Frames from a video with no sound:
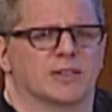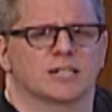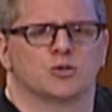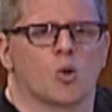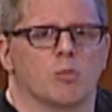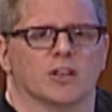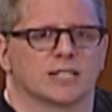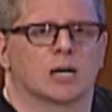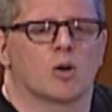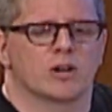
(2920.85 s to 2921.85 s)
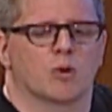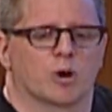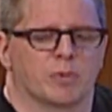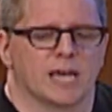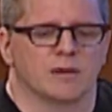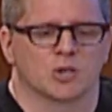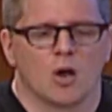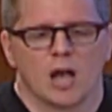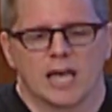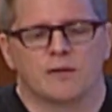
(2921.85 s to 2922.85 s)
That's normal. That's how our network behaves.
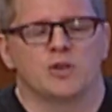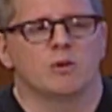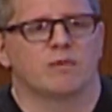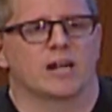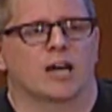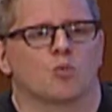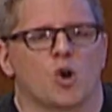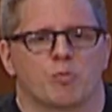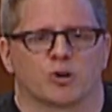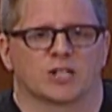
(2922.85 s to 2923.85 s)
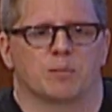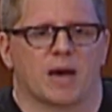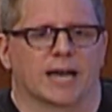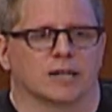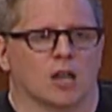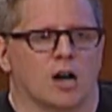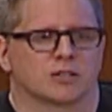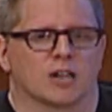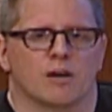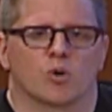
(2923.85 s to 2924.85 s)
If you even had 1% packet
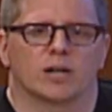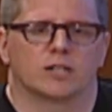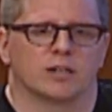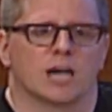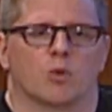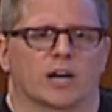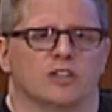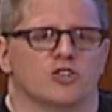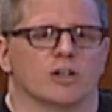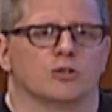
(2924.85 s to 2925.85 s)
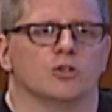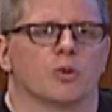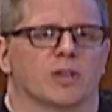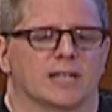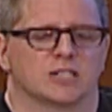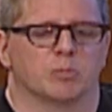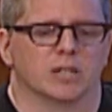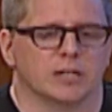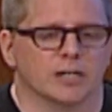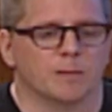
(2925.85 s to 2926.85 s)
loss, I've run into network engineers who don't think that's a
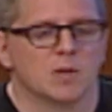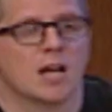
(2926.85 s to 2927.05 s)
big deal.